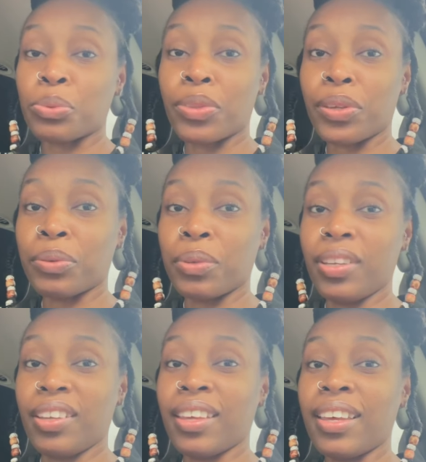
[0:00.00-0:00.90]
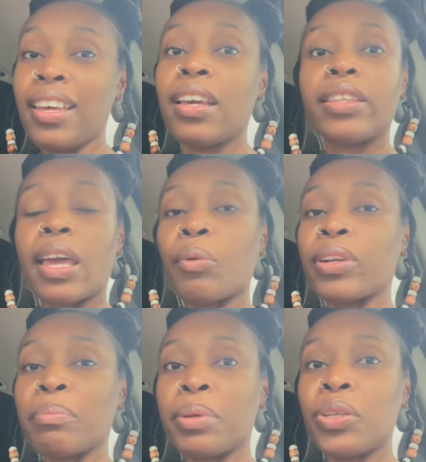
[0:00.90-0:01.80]
with you. They want
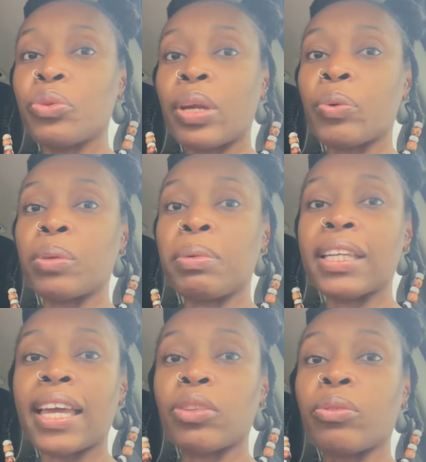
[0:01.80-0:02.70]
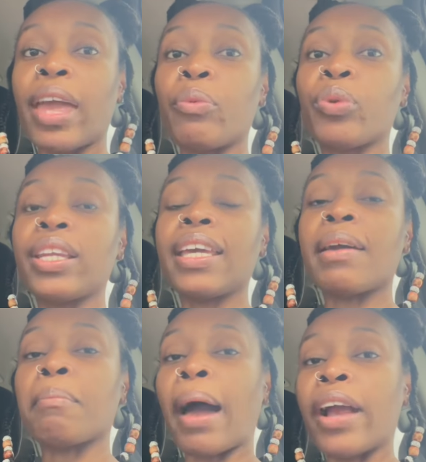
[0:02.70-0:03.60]
to be you. They want to be like you. They really
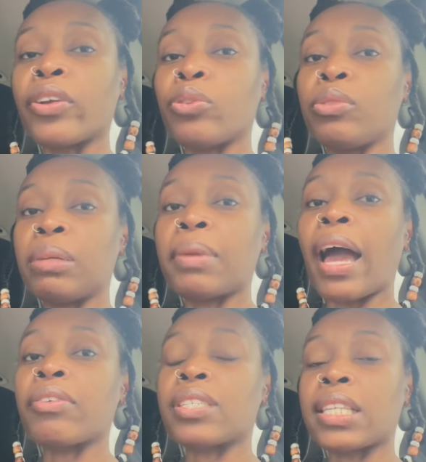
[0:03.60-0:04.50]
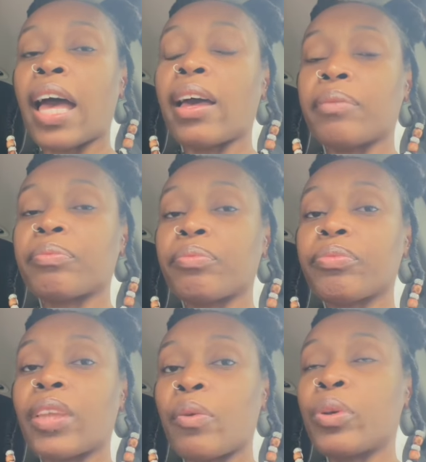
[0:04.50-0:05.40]
admire you deep down inside.
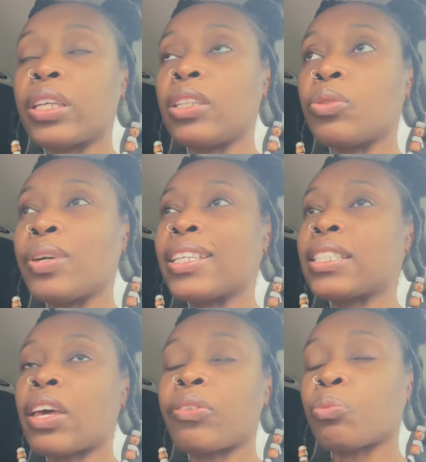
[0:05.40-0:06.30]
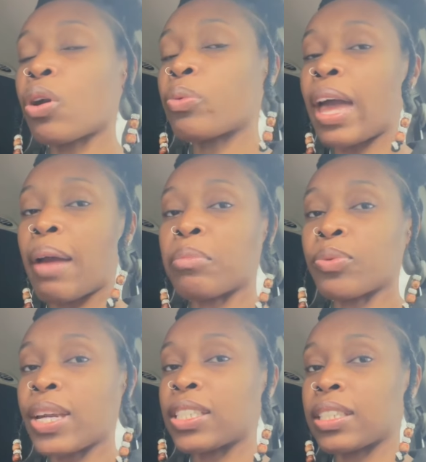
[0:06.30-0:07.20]
They really do. And it's nothing wrong with
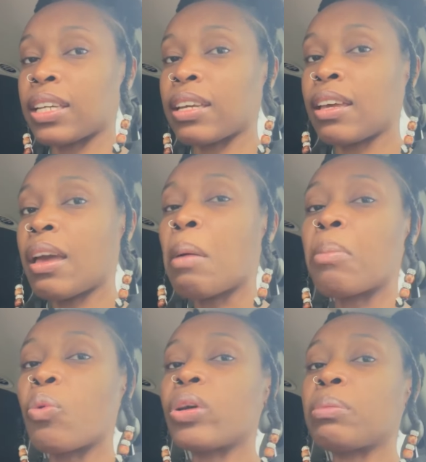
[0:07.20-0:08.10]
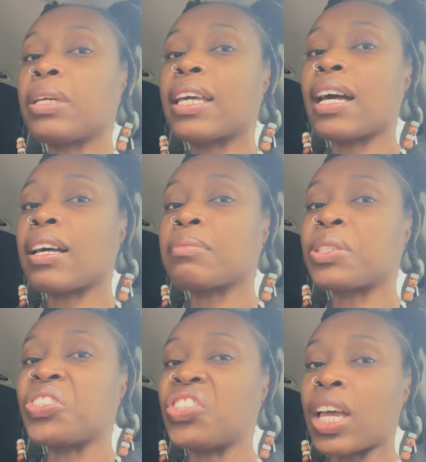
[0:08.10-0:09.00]
admiration. But when it
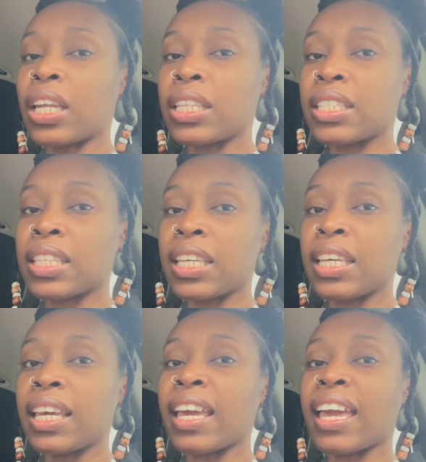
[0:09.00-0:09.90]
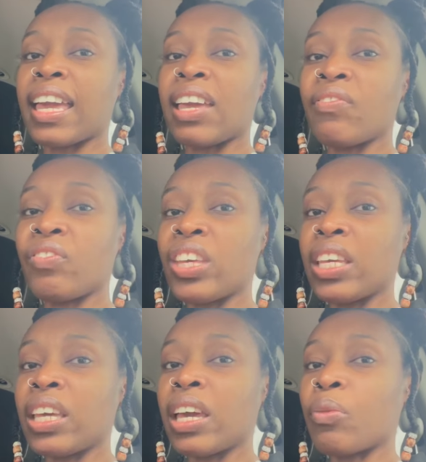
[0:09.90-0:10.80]
becomes jealousy and
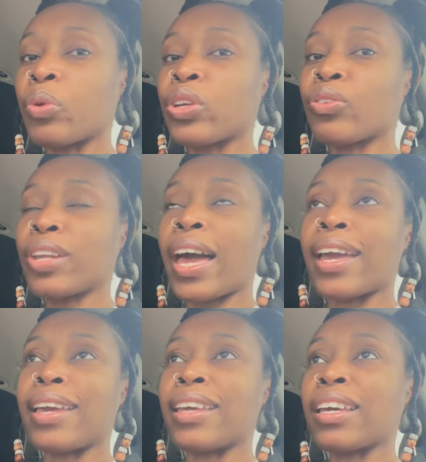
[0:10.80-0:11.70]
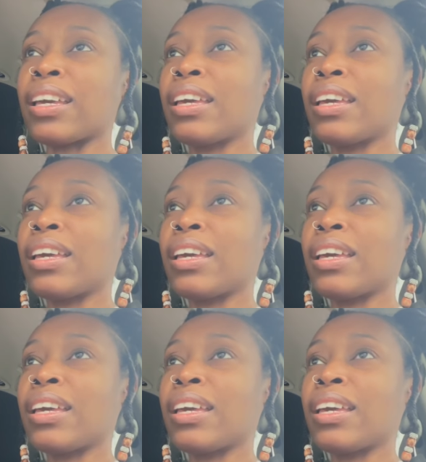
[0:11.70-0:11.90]
envy, and when you're like,